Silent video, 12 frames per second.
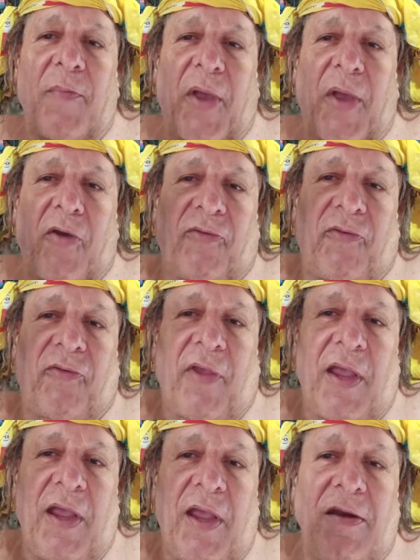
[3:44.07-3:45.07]
because
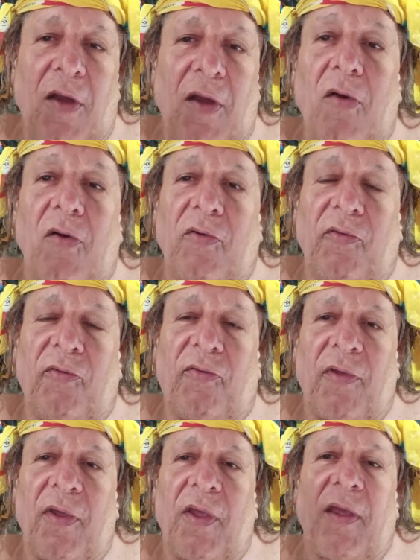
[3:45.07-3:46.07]
he
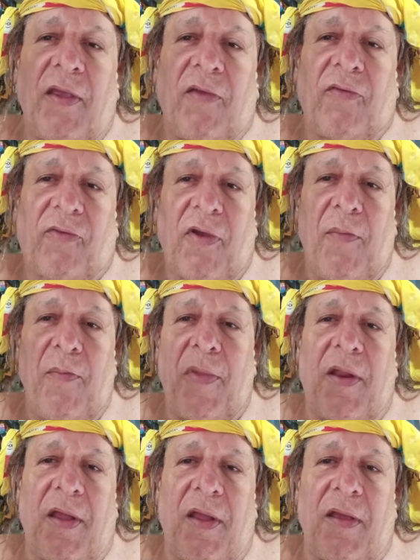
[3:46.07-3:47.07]
knows he's
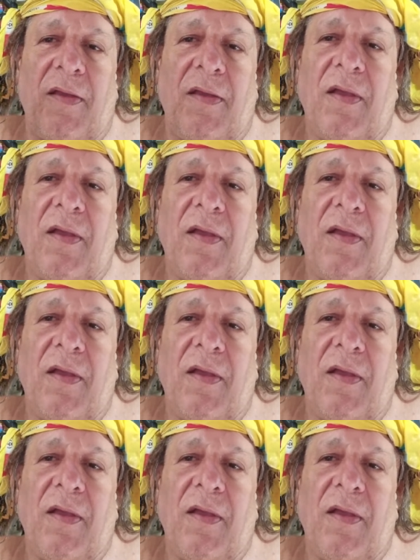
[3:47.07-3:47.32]
committing